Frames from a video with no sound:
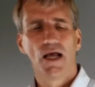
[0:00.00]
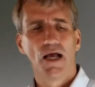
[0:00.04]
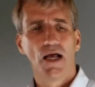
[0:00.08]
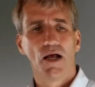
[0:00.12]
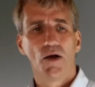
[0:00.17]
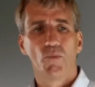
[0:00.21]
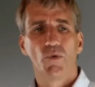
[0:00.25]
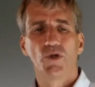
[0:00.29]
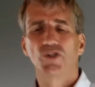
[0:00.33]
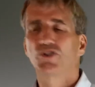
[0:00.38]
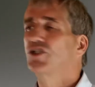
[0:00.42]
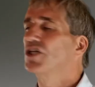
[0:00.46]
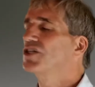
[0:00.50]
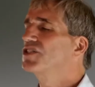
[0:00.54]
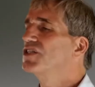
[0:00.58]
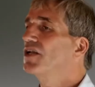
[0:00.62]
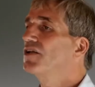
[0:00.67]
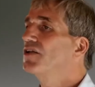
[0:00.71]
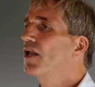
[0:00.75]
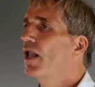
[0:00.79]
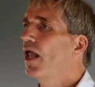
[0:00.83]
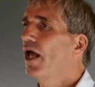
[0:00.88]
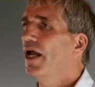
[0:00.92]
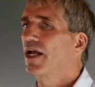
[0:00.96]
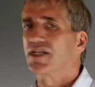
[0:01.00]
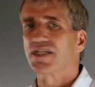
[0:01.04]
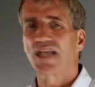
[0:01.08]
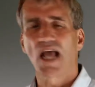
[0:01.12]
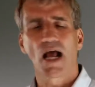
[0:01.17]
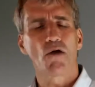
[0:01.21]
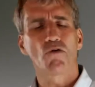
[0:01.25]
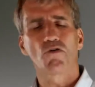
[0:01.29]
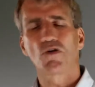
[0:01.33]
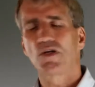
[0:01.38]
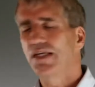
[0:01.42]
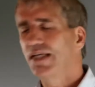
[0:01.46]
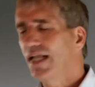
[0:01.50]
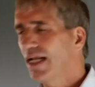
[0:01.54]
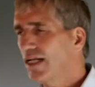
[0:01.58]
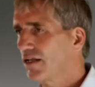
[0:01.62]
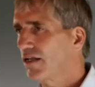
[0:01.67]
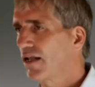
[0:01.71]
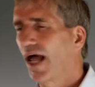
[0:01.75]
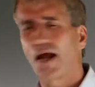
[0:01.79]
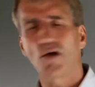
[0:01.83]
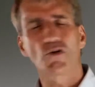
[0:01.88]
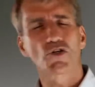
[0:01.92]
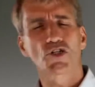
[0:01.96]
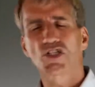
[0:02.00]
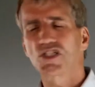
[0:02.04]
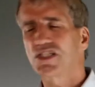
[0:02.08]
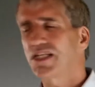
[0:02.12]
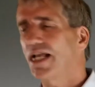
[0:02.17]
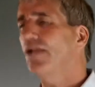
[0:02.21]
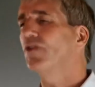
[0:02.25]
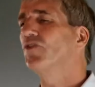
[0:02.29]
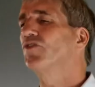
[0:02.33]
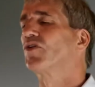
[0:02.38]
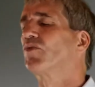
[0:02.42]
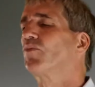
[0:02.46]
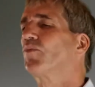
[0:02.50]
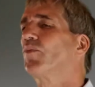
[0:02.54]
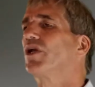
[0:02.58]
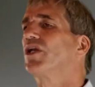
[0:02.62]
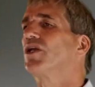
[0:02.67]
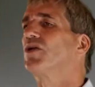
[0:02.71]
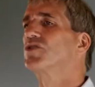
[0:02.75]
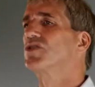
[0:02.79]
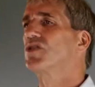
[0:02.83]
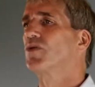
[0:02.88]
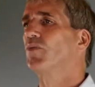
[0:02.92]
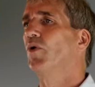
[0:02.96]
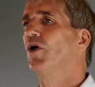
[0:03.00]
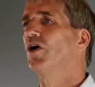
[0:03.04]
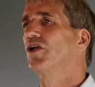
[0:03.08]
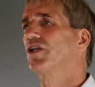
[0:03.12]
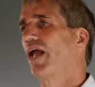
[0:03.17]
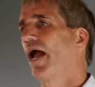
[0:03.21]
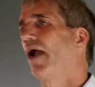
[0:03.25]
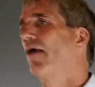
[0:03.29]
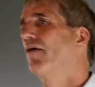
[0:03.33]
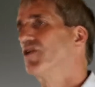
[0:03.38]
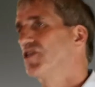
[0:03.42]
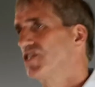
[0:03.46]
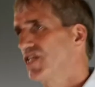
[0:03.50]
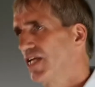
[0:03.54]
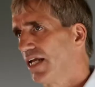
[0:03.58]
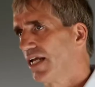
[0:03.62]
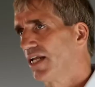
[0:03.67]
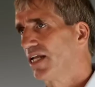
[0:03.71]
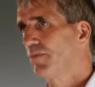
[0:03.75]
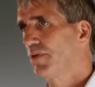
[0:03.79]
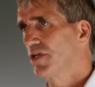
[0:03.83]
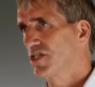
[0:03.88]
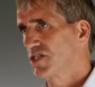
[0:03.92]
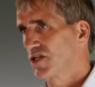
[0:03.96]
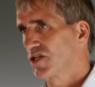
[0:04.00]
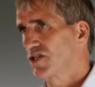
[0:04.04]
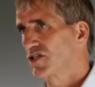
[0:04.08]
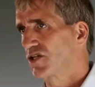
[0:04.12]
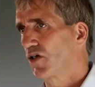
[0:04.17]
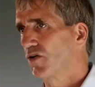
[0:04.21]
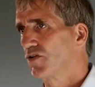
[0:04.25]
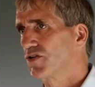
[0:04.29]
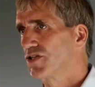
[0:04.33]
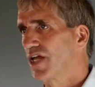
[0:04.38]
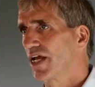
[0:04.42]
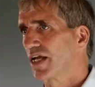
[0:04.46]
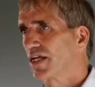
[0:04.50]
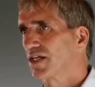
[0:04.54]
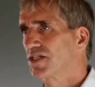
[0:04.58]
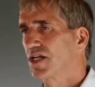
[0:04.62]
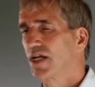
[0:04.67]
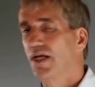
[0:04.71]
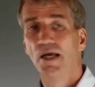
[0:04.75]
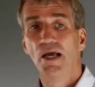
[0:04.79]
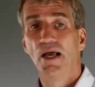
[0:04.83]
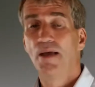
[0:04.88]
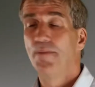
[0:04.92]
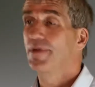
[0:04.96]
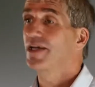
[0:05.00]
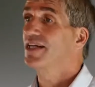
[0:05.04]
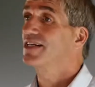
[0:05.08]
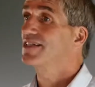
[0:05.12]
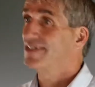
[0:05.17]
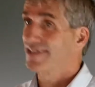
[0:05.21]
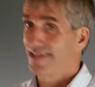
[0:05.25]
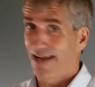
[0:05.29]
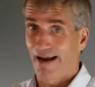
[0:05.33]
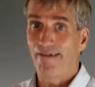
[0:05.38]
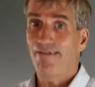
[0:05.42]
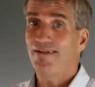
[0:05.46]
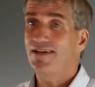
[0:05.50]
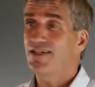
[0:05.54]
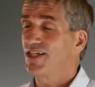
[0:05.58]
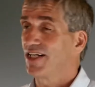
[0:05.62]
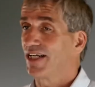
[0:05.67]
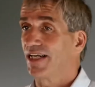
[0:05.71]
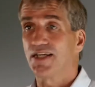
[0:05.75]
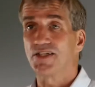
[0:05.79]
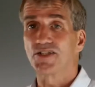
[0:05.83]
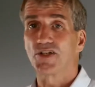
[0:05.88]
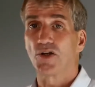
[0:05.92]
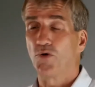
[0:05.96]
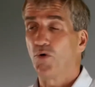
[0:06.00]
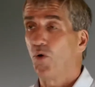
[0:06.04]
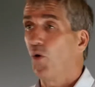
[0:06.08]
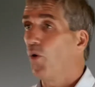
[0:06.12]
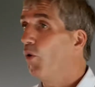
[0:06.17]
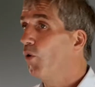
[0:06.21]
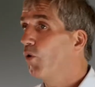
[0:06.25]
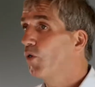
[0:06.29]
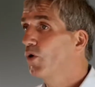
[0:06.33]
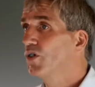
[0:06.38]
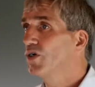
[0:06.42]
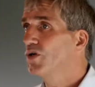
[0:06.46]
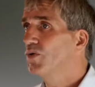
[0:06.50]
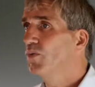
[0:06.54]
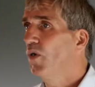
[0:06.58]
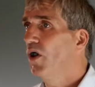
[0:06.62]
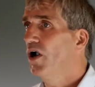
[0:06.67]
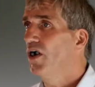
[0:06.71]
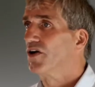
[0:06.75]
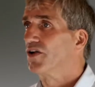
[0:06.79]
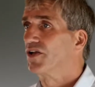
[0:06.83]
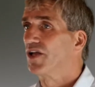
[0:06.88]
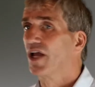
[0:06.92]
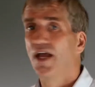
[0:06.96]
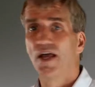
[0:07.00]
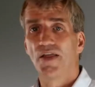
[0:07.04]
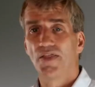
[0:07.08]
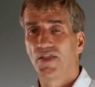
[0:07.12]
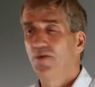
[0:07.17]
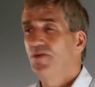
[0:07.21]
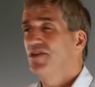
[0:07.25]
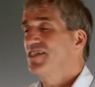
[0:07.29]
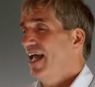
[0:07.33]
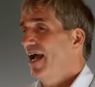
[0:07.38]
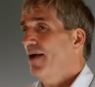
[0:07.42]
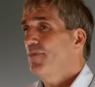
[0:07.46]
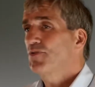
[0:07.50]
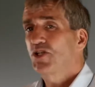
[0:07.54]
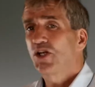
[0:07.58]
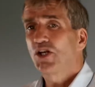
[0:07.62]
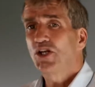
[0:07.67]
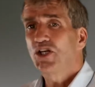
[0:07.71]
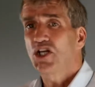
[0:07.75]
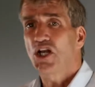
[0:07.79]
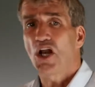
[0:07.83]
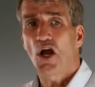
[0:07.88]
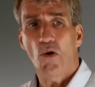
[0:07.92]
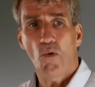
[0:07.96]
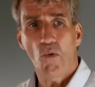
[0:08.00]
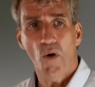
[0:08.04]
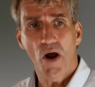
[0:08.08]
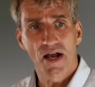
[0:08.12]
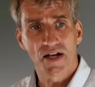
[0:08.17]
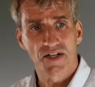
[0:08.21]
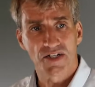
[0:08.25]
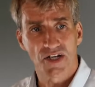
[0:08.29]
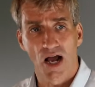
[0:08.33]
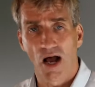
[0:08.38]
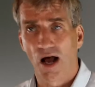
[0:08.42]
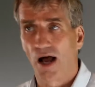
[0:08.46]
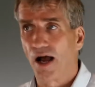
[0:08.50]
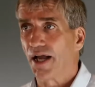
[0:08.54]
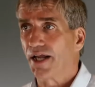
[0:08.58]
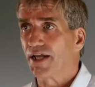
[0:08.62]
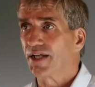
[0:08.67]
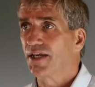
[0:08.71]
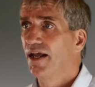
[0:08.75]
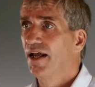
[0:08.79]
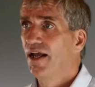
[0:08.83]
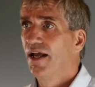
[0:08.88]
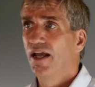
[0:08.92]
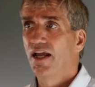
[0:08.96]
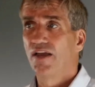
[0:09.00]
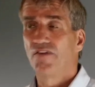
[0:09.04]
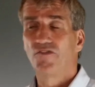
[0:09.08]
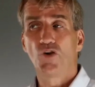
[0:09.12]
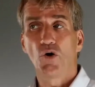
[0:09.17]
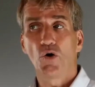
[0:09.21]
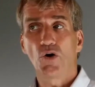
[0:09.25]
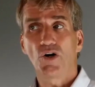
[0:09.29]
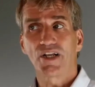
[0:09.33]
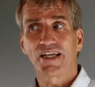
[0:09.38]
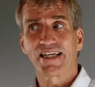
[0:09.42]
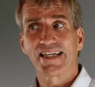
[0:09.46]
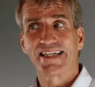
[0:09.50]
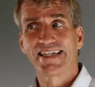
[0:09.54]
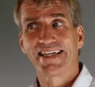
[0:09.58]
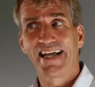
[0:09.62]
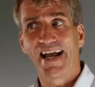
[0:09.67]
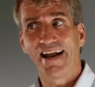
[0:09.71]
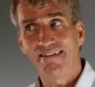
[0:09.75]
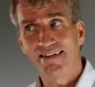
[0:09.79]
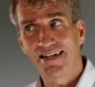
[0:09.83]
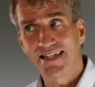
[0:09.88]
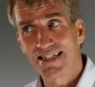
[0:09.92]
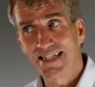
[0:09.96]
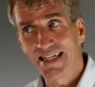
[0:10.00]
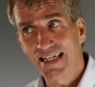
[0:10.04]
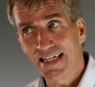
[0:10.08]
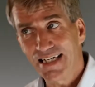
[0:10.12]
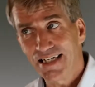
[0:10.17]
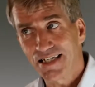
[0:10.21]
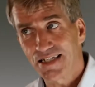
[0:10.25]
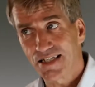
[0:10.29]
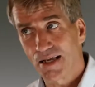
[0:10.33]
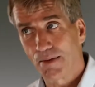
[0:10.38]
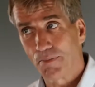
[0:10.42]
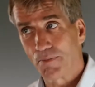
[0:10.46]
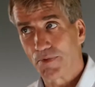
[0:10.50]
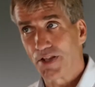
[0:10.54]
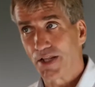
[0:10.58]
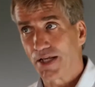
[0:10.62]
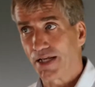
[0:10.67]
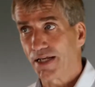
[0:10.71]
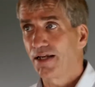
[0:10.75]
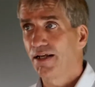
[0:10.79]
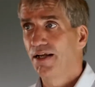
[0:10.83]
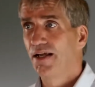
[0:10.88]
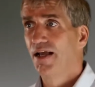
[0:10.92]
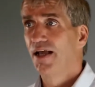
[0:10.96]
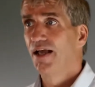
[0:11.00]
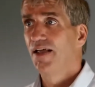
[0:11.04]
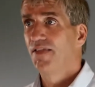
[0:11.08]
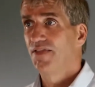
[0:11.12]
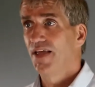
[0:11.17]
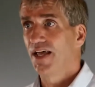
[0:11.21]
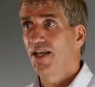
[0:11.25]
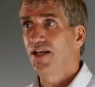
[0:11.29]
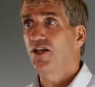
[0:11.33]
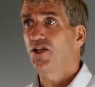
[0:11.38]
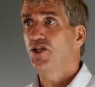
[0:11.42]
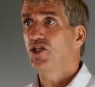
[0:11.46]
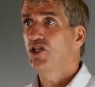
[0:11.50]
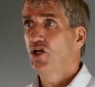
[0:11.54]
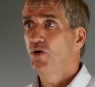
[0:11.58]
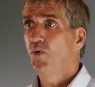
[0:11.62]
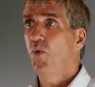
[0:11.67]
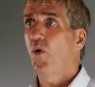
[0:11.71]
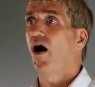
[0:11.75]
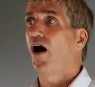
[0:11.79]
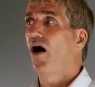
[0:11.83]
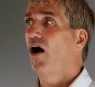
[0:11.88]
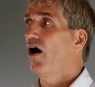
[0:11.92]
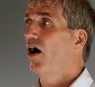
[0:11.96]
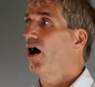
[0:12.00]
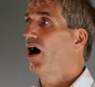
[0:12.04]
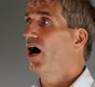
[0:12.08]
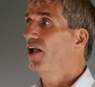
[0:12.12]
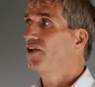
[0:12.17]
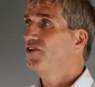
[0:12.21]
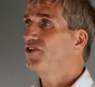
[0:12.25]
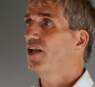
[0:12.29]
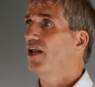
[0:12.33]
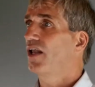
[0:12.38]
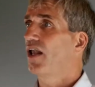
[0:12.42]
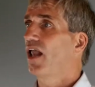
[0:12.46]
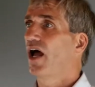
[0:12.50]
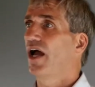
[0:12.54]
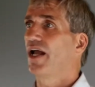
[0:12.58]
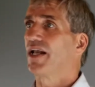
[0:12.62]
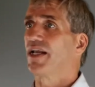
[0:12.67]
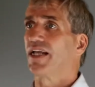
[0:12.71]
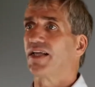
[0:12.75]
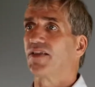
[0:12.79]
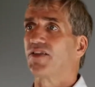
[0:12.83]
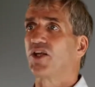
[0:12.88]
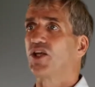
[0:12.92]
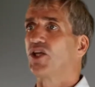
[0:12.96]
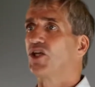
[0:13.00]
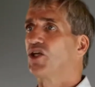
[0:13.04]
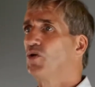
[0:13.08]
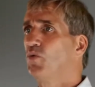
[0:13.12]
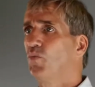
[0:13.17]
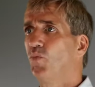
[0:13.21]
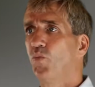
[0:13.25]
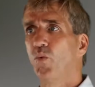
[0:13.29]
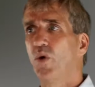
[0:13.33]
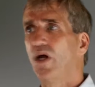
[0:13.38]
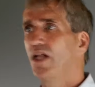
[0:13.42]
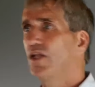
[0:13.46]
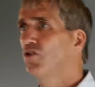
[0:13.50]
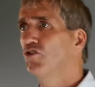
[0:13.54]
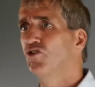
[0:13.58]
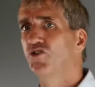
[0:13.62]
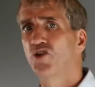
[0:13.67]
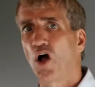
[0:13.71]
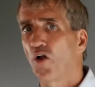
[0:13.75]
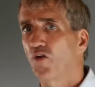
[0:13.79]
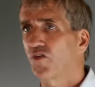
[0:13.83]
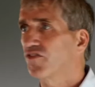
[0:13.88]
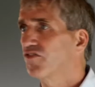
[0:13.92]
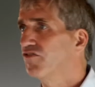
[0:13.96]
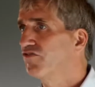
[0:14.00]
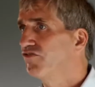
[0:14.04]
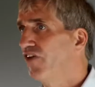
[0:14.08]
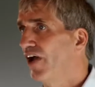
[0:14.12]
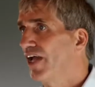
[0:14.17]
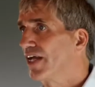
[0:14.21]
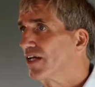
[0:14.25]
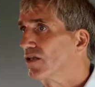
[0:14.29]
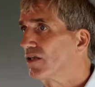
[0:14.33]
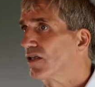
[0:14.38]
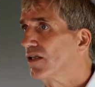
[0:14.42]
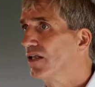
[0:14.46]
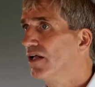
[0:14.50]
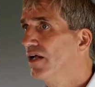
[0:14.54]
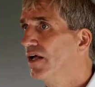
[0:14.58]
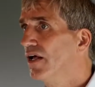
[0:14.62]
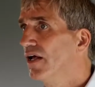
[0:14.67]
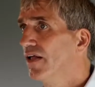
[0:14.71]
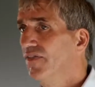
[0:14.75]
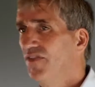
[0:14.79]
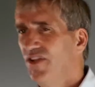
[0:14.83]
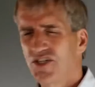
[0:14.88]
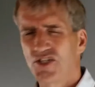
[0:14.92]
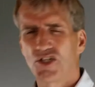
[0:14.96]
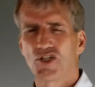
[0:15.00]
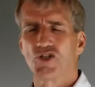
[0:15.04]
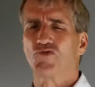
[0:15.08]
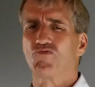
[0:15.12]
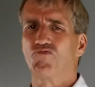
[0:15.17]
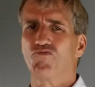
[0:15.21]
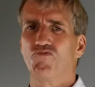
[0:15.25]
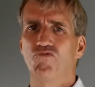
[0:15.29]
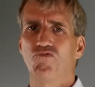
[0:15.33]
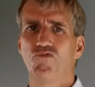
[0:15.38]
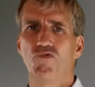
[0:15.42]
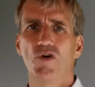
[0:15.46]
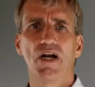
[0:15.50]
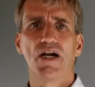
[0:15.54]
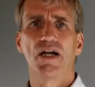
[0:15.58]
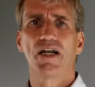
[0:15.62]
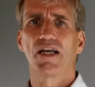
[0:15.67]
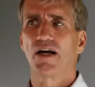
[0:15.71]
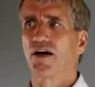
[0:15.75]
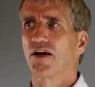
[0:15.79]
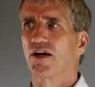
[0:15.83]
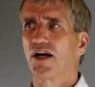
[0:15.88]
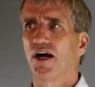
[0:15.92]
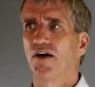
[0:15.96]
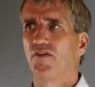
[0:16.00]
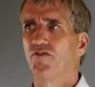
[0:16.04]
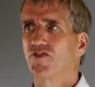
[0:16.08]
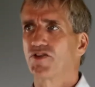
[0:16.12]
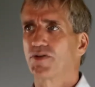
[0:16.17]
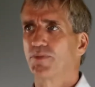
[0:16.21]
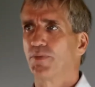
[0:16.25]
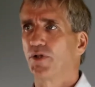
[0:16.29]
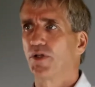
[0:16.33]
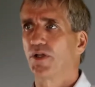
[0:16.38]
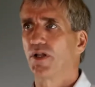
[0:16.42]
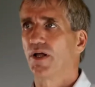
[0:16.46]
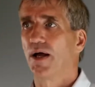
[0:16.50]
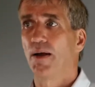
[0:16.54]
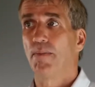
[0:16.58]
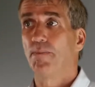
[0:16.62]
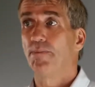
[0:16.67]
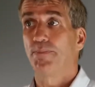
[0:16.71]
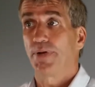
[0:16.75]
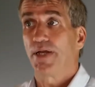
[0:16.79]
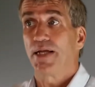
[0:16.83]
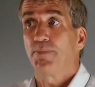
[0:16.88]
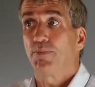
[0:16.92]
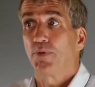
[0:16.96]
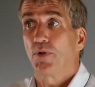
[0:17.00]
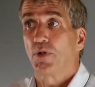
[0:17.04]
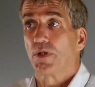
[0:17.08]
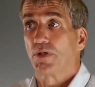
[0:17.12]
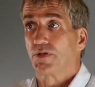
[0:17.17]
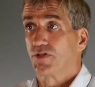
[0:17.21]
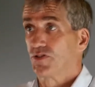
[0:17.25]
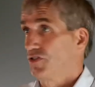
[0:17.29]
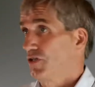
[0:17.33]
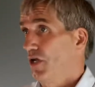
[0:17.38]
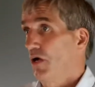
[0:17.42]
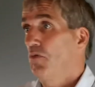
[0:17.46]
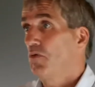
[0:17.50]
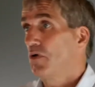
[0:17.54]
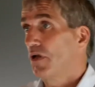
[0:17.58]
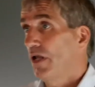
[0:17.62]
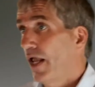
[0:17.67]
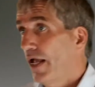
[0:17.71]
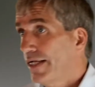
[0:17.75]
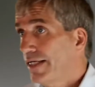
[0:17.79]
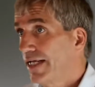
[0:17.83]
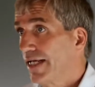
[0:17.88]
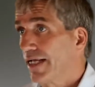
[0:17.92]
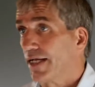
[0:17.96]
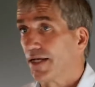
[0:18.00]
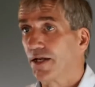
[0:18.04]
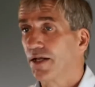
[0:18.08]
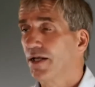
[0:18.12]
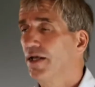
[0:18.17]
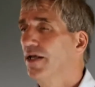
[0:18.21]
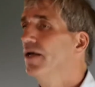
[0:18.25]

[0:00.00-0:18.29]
Which just underlines how little, how seldom we use the word guarantee in the business context. Because guarantee is an awkward word. There is absolutely nowhere to hide. If you're going to guarantee something, then you are underlining that you will not fail. This is really uncomfortable and people don't like it.